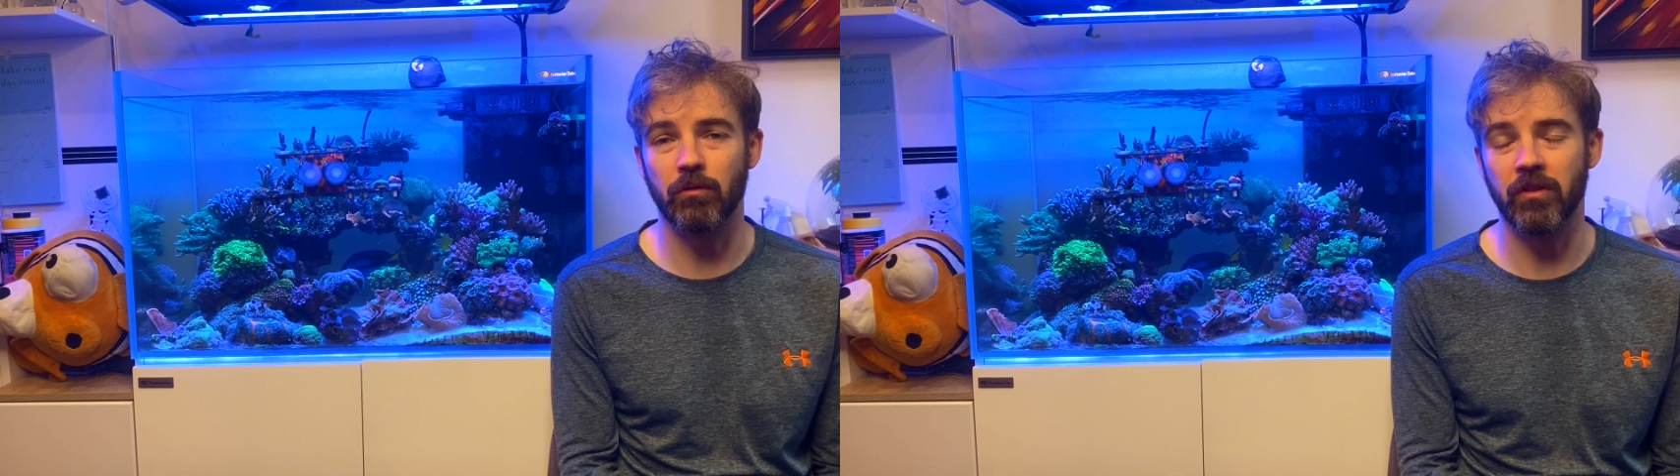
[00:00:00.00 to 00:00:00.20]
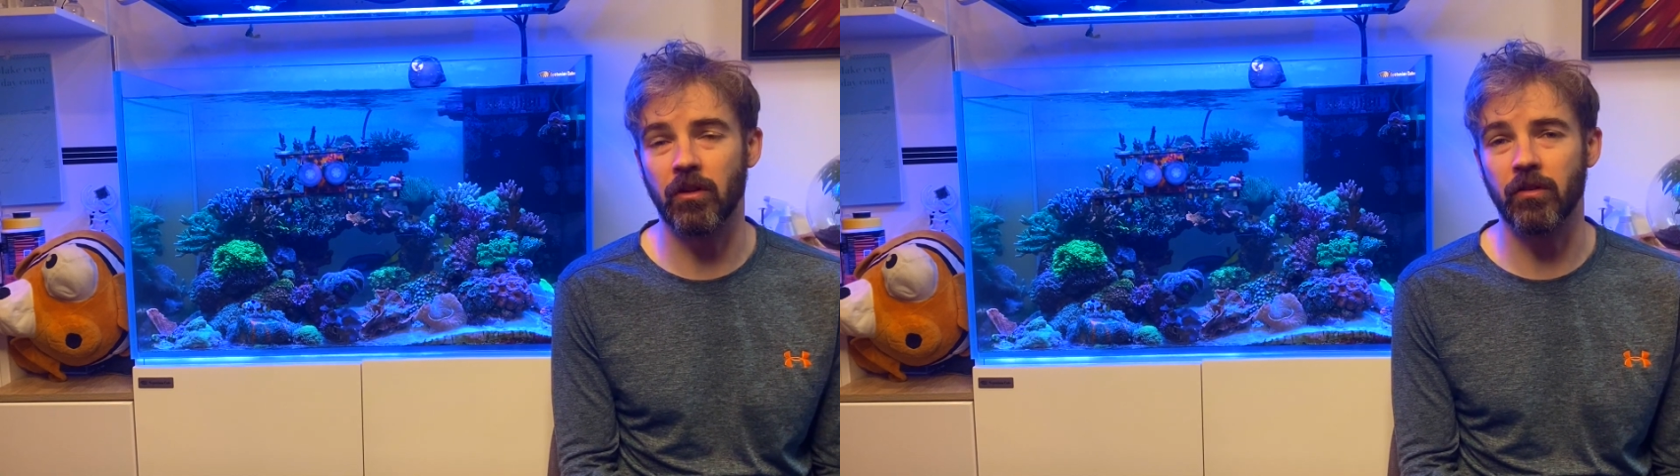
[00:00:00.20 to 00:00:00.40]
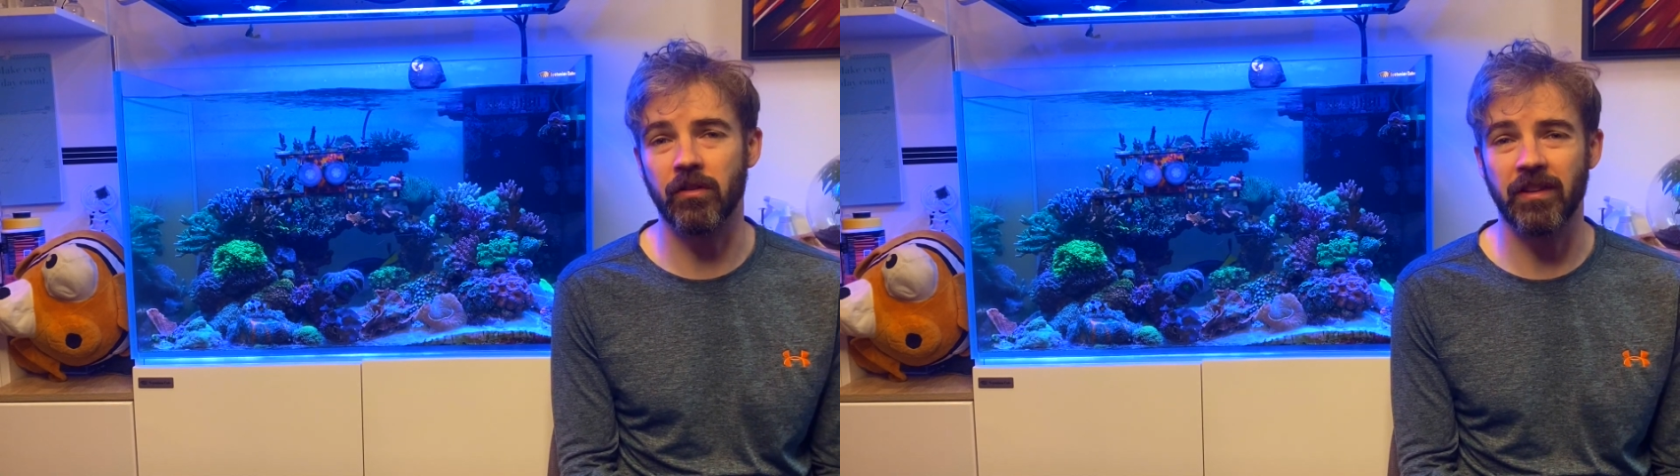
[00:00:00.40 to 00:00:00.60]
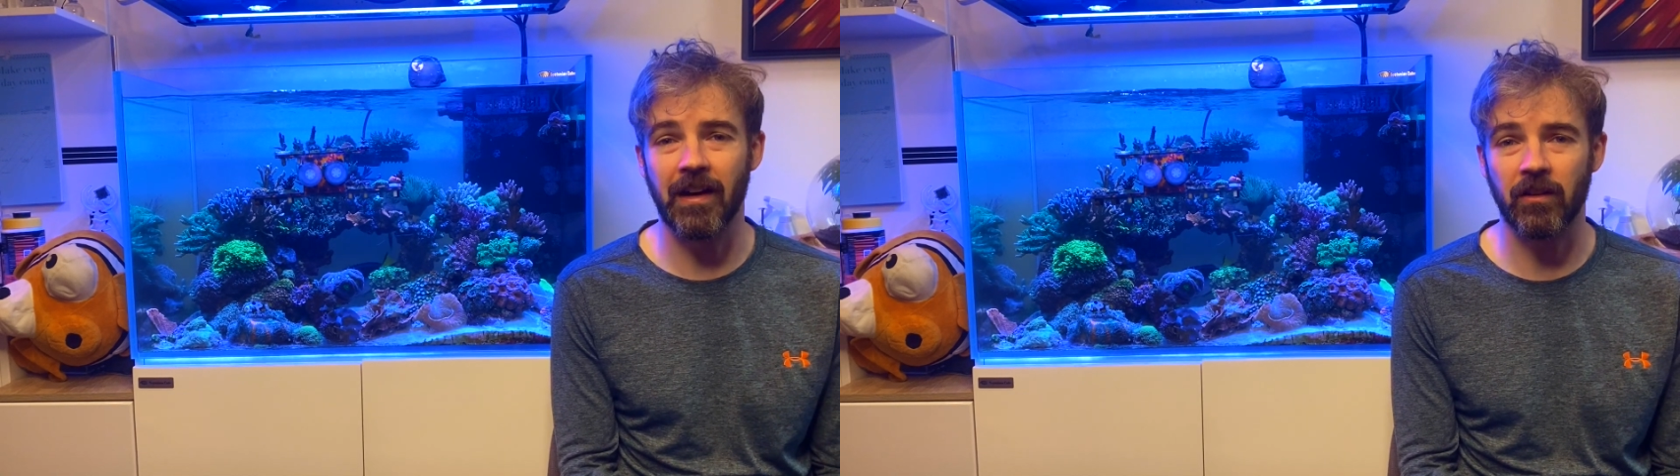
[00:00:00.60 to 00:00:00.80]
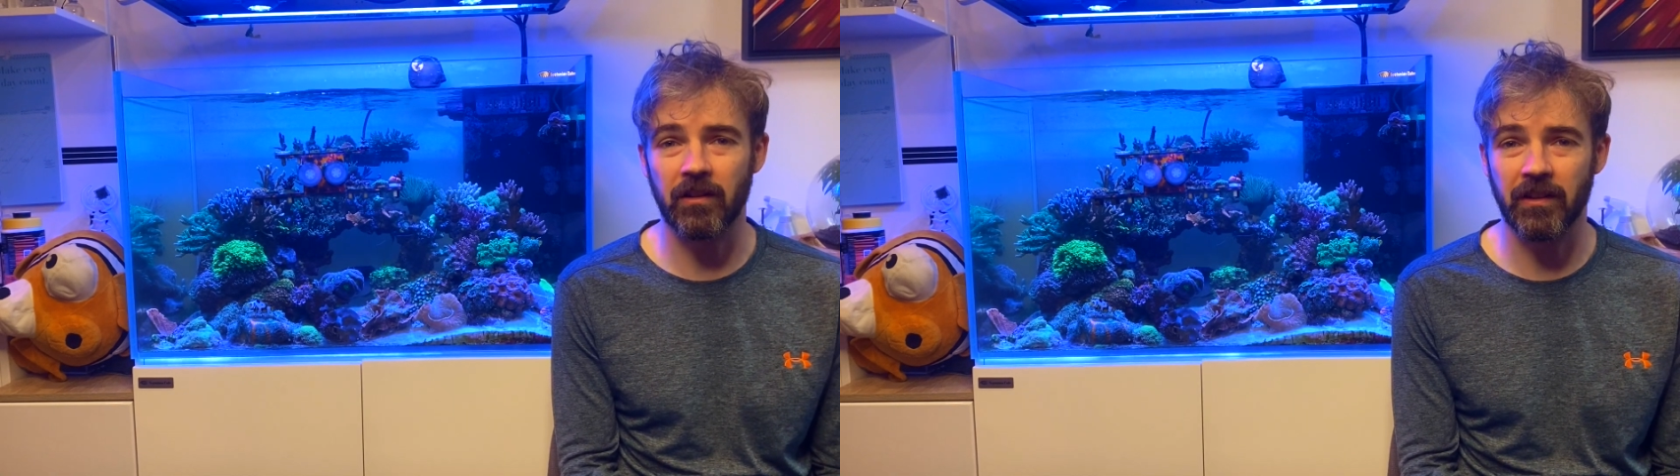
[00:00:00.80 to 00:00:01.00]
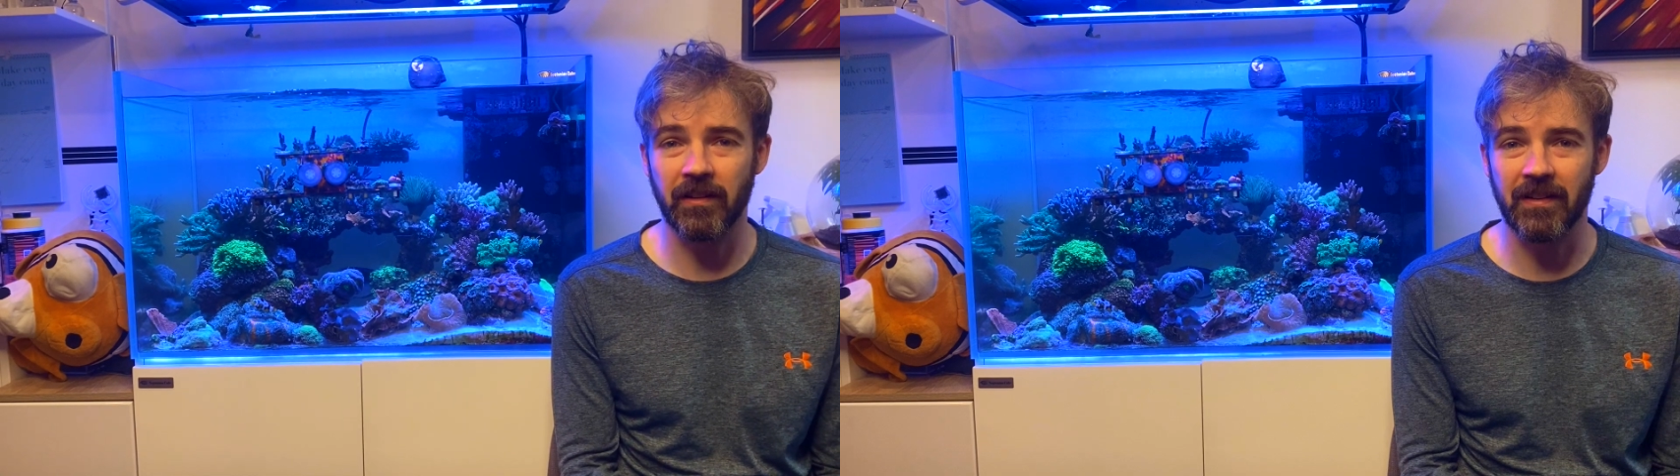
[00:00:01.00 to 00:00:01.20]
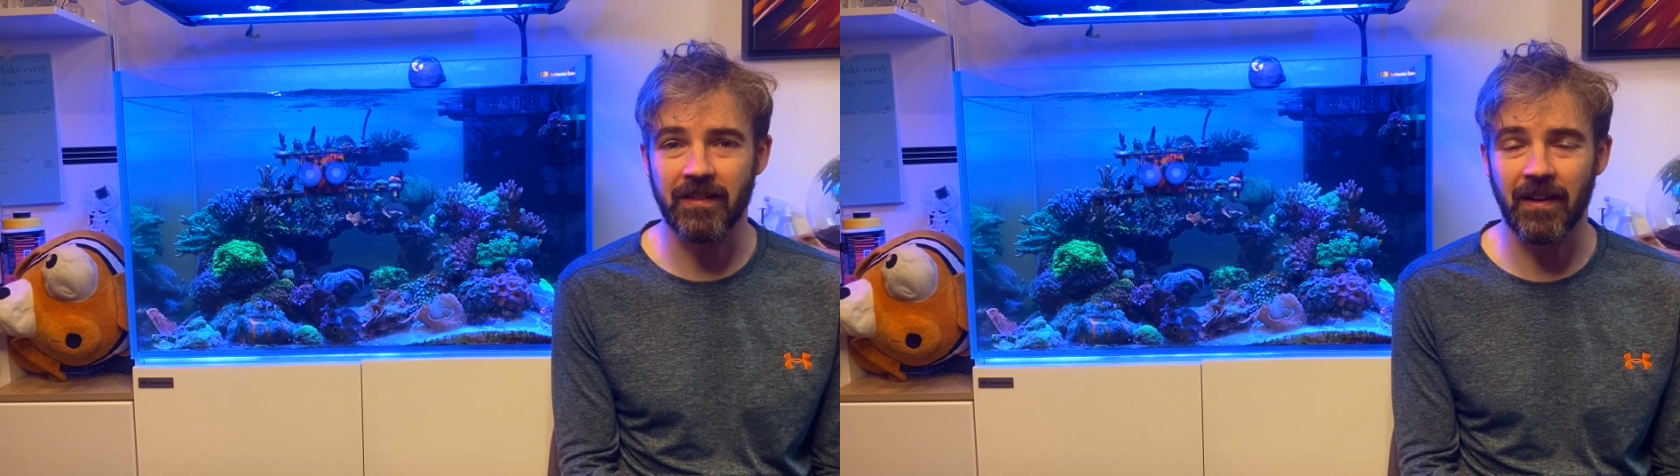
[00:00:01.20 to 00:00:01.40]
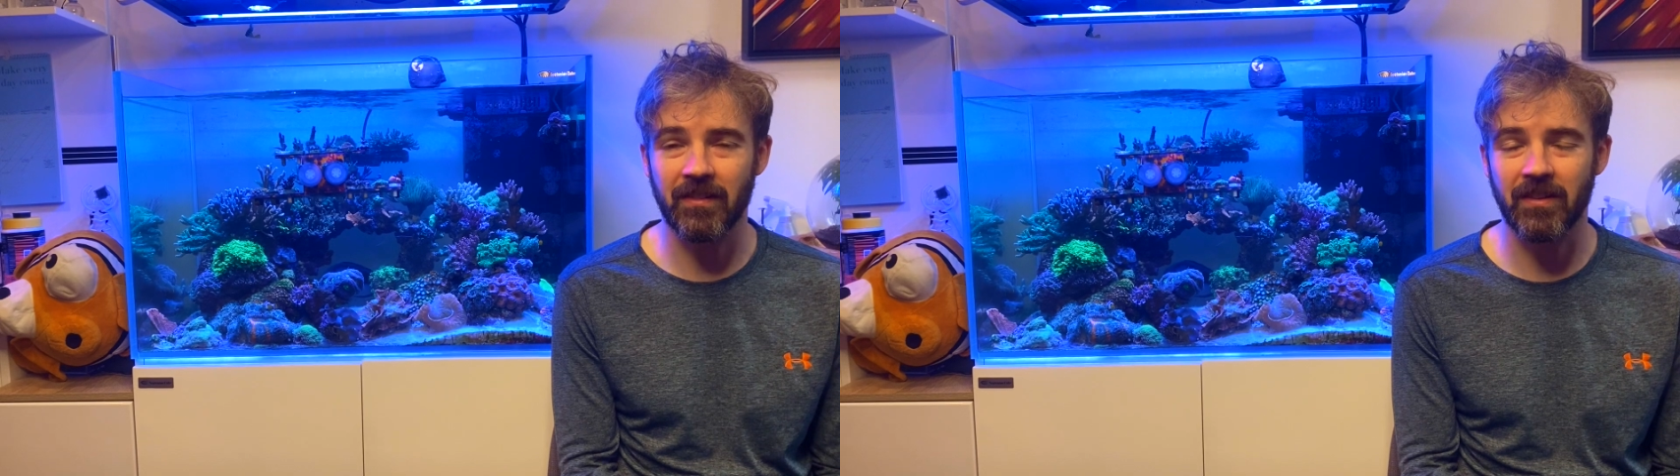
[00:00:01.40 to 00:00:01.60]
results of the alkalinity
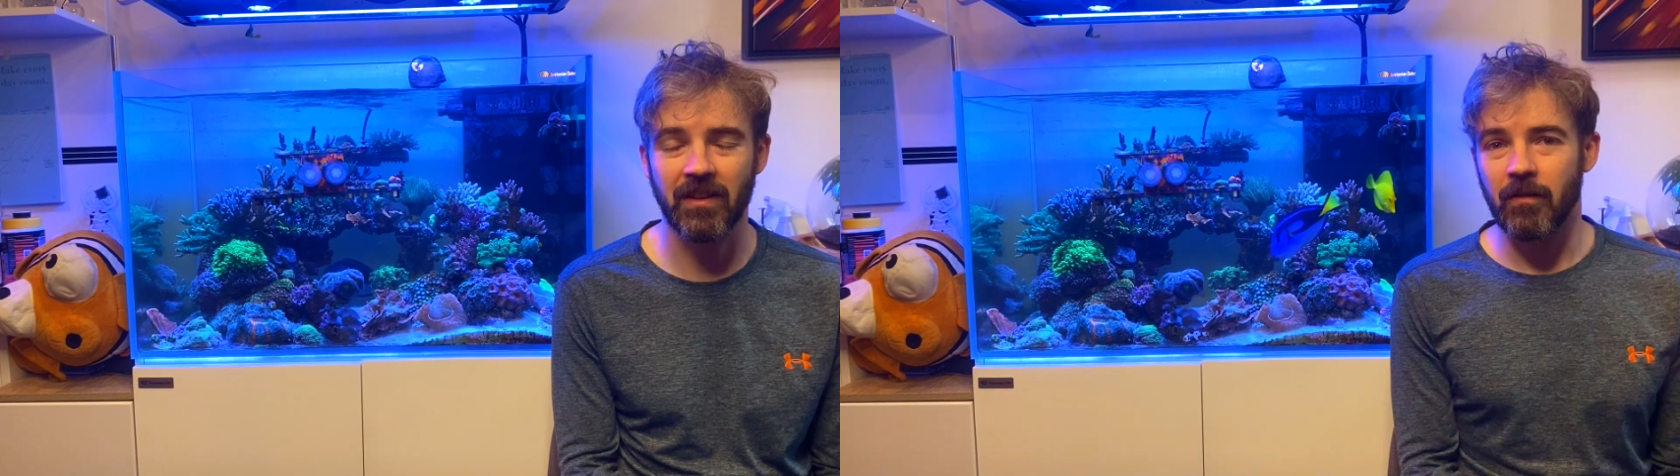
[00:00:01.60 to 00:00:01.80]
test.